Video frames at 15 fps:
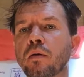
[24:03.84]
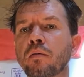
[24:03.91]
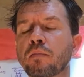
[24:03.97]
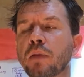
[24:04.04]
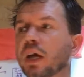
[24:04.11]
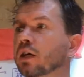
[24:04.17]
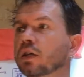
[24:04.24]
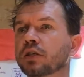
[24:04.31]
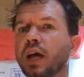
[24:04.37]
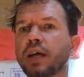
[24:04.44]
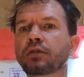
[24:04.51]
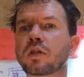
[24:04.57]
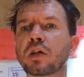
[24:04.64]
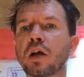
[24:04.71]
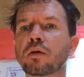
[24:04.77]
because
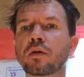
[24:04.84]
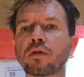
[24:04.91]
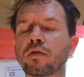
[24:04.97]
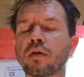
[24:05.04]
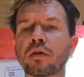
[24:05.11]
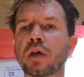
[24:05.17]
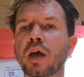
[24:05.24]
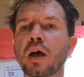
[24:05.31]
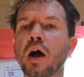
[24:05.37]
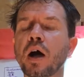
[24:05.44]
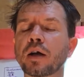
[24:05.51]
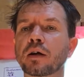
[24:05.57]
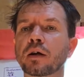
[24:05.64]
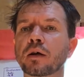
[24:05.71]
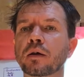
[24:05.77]
that's the only thing they
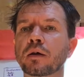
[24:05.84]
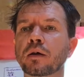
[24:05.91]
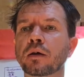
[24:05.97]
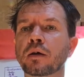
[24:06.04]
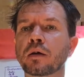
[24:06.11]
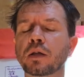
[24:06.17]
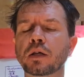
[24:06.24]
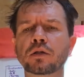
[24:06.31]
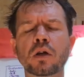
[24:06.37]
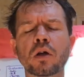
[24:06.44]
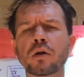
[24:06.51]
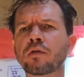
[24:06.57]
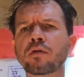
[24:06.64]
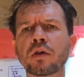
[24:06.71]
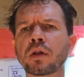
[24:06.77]
honor. That's the
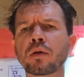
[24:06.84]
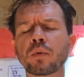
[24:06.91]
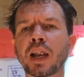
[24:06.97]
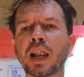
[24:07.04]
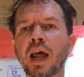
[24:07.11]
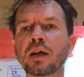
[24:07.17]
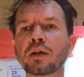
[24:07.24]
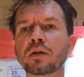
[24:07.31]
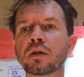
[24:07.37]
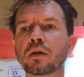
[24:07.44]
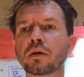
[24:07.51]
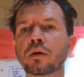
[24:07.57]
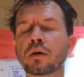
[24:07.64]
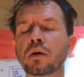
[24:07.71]
only thing they relate to.